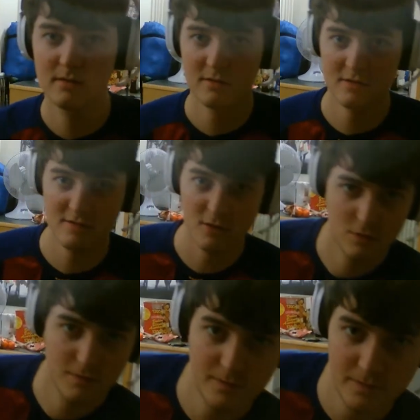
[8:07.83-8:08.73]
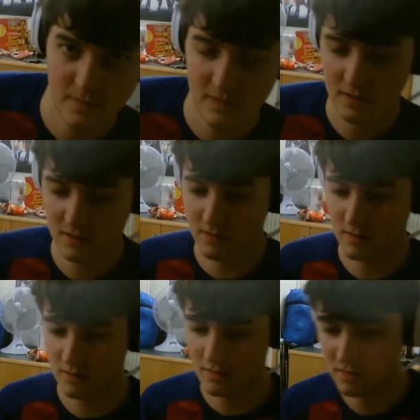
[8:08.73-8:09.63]
So,
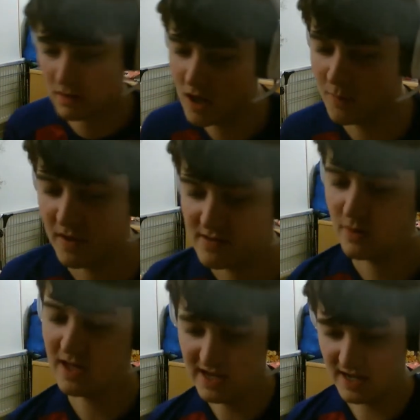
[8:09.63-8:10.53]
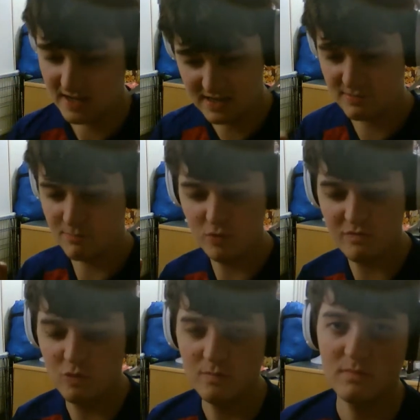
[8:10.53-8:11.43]
by the way, I did move
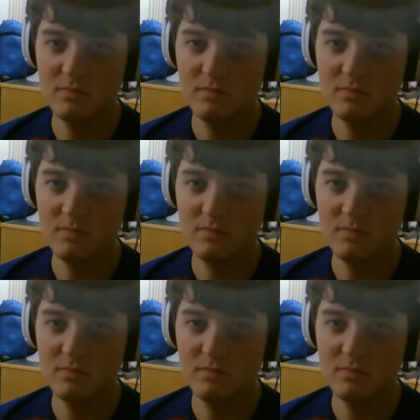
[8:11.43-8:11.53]
room.